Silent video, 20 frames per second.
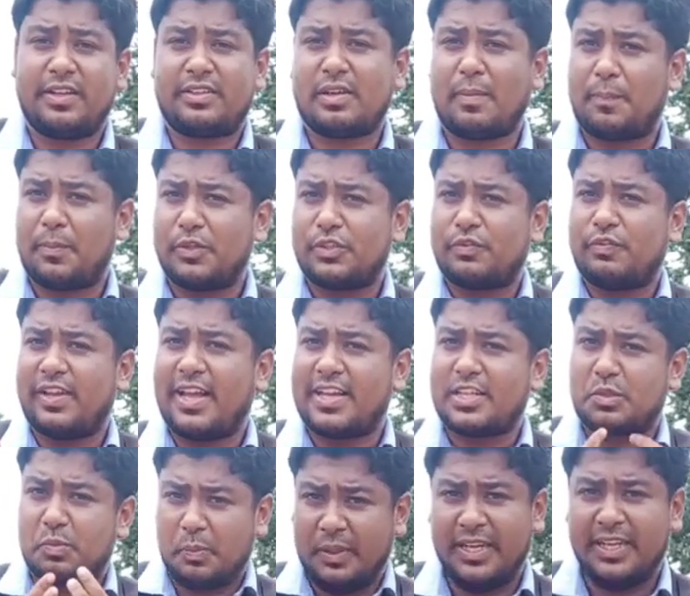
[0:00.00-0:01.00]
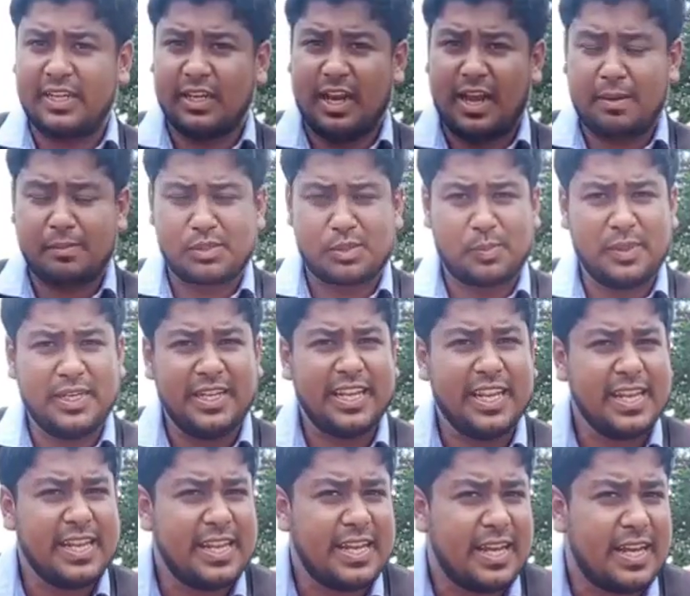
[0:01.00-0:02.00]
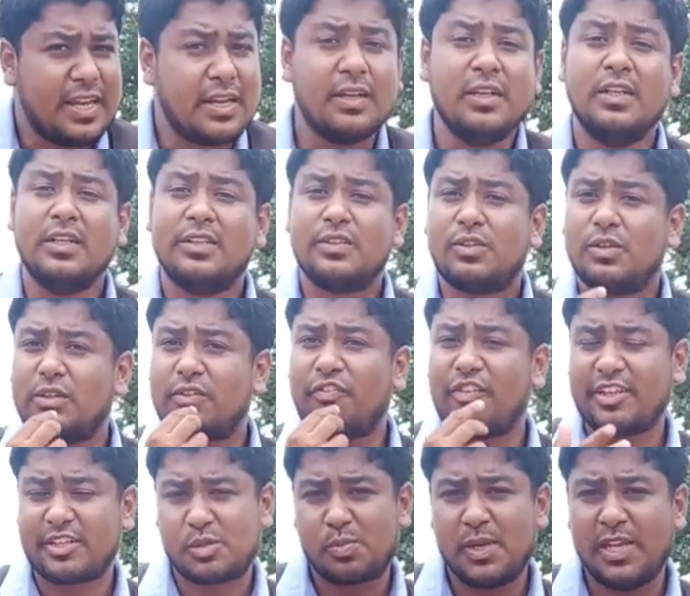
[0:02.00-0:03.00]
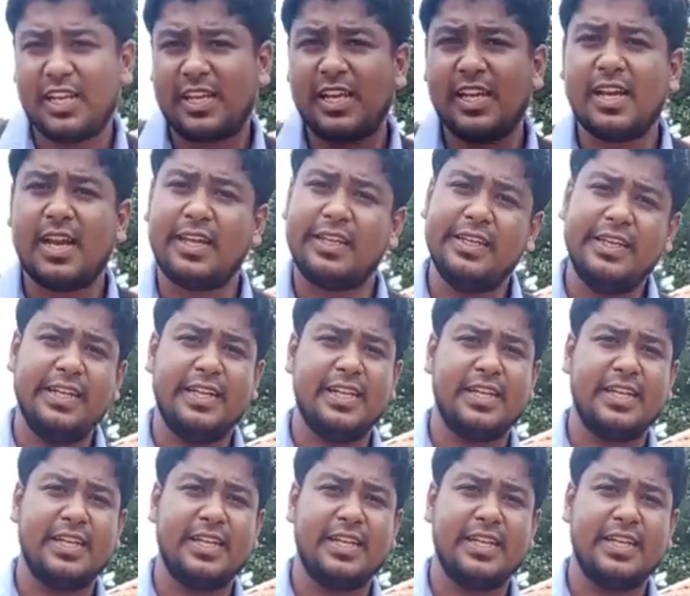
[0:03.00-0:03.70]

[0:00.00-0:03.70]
Suppose I am speaking here, so for speaking I need